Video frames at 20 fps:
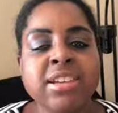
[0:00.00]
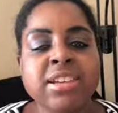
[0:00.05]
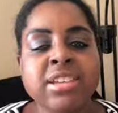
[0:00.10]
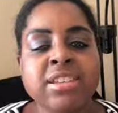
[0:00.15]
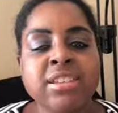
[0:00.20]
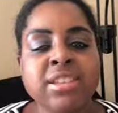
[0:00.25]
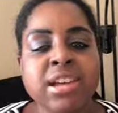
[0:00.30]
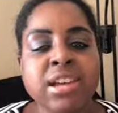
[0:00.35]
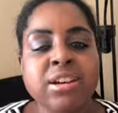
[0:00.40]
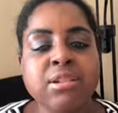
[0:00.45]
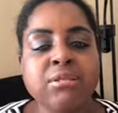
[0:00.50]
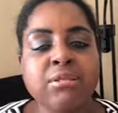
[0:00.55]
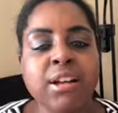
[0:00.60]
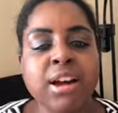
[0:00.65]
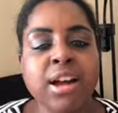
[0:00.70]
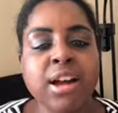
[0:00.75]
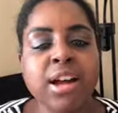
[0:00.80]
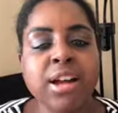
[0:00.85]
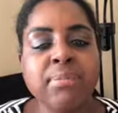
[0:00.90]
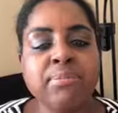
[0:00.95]
So
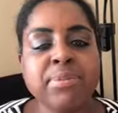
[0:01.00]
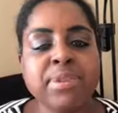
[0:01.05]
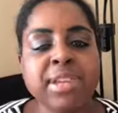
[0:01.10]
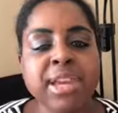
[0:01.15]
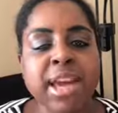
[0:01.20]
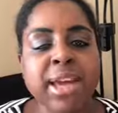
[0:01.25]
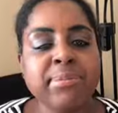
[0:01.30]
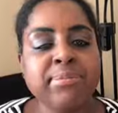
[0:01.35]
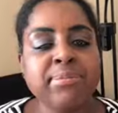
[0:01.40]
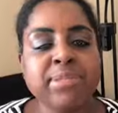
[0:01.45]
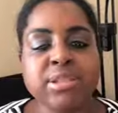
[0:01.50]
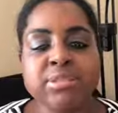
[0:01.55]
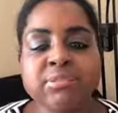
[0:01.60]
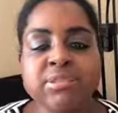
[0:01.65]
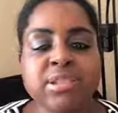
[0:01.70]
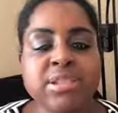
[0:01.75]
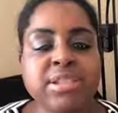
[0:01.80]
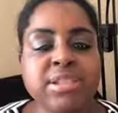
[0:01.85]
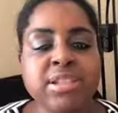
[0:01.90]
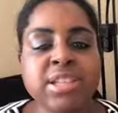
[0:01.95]
yeah, just
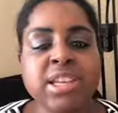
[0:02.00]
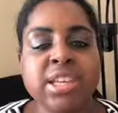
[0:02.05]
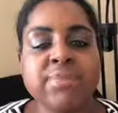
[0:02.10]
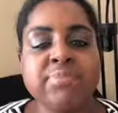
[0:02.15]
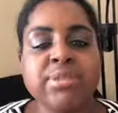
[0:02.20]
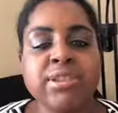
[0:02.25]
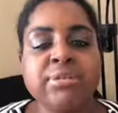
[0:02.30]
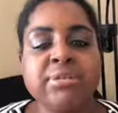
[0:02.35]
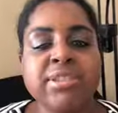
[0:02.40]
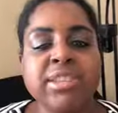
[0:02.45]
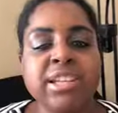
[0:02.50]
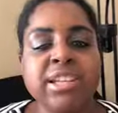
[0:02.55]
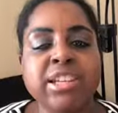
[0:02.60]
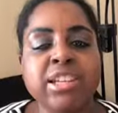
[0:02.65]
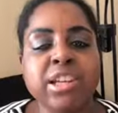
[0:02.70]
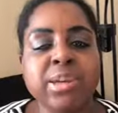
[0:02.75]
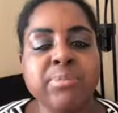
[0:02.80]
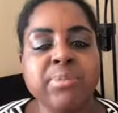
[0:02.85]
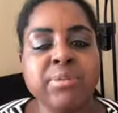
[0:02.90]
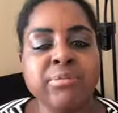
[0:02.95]
wanted to keep you in the
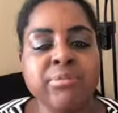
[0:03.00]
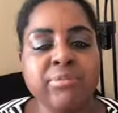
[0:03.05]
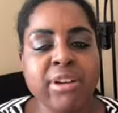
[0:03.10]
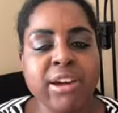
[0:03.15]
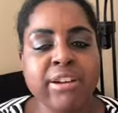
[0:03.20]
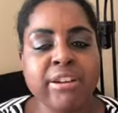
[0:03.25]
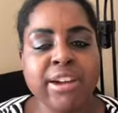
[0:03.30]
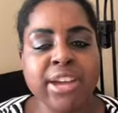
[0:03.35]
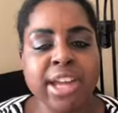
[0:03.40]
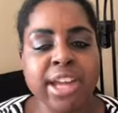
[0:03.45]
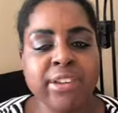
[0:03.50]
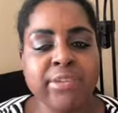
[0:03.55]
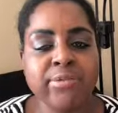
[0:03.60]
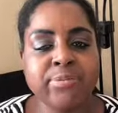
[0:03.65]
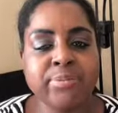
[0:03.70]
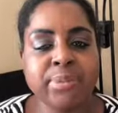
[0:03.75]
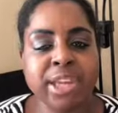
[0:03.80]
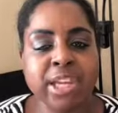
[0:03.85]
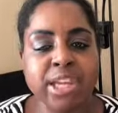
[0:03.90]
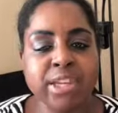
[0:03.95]
loop of where I
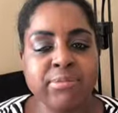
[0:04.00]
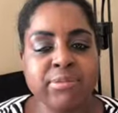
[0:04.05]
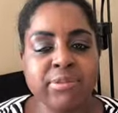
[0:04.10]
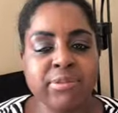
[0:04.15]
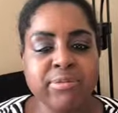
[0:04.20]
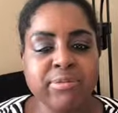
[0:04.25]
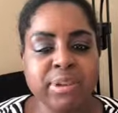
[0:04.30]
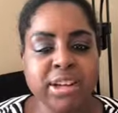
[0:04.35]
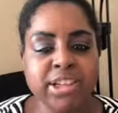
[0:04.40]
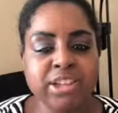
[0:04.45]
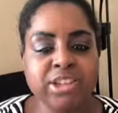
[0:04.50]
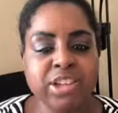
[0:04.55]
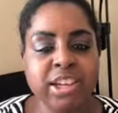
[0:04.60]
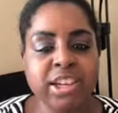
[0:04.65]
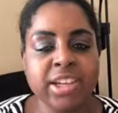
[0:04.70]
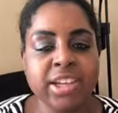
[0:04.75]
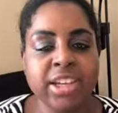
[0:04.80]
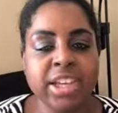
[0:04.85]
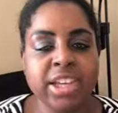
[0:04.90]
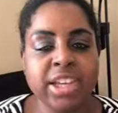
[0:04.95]
have been with my
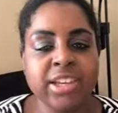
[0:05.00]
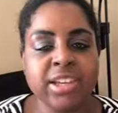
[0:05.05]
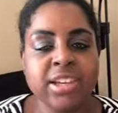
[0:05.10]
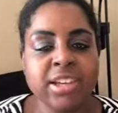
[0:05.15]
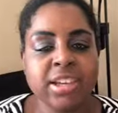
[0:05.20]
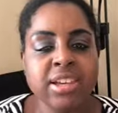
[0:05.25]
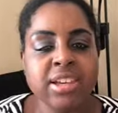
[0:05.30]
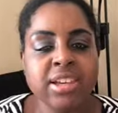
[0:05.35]
journey.